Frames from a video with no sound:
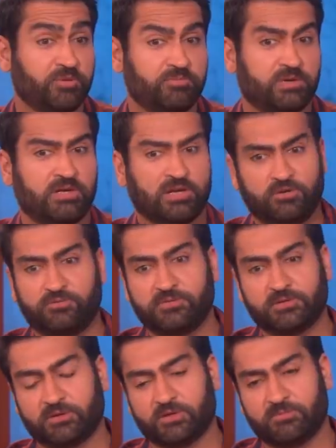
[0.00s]
People are like, Do you
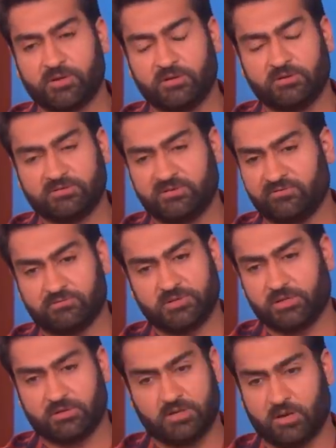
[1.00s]
feel good about yourself? I'm
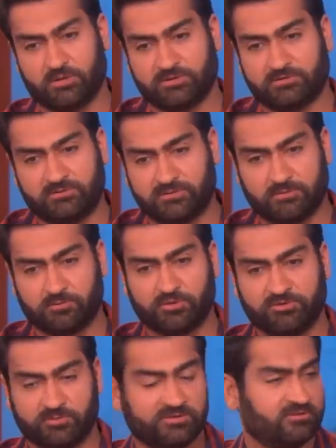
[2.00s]
like, No, this is the
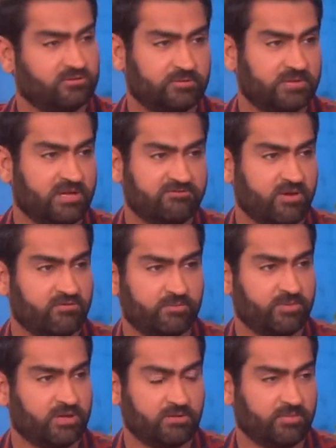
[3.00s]
most miserable I've ever
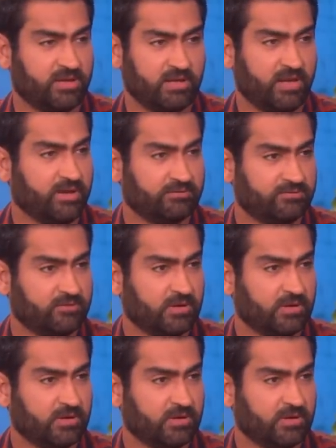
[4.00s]
been in my life.